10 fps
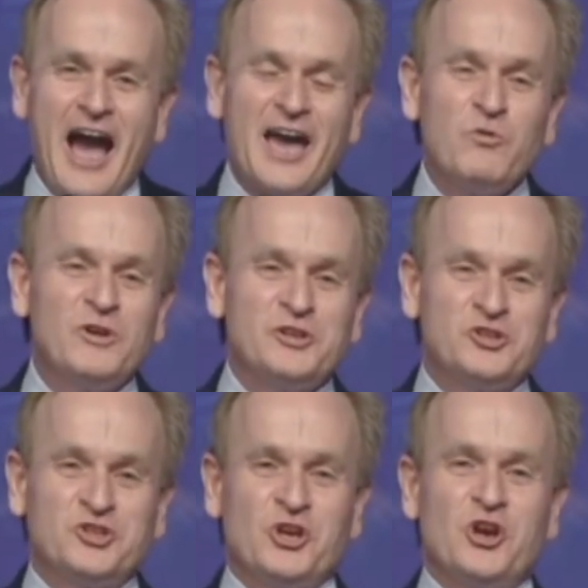I will
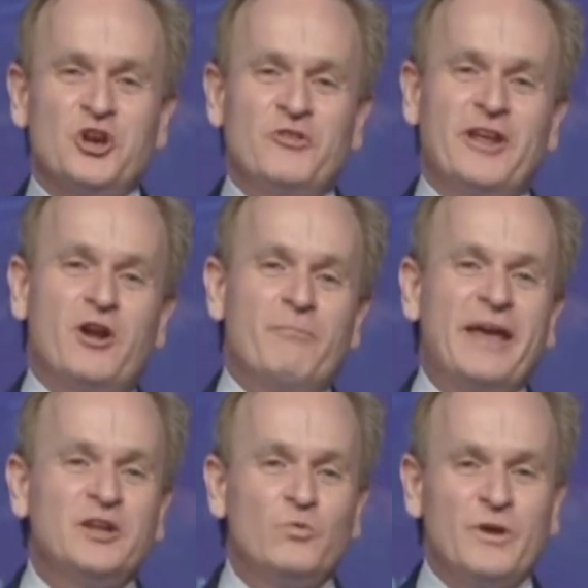ensure that our
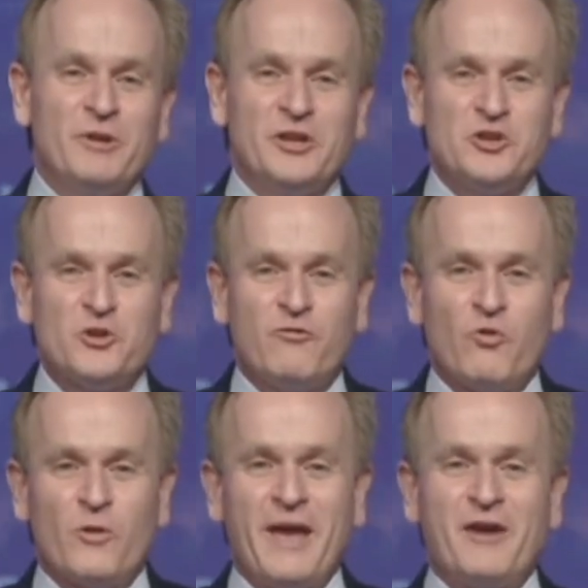men and women in uniform